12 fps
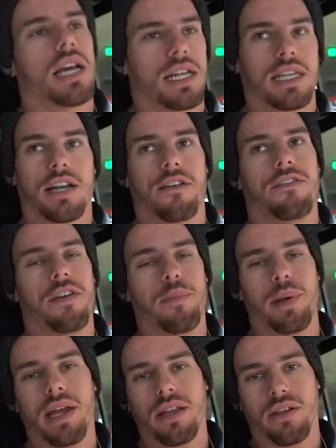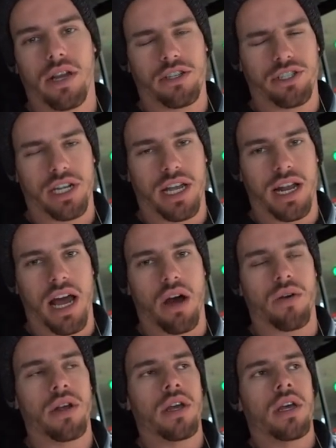It's like a Fitbit. You guys should check it
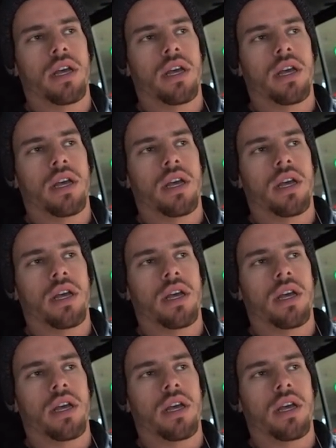out.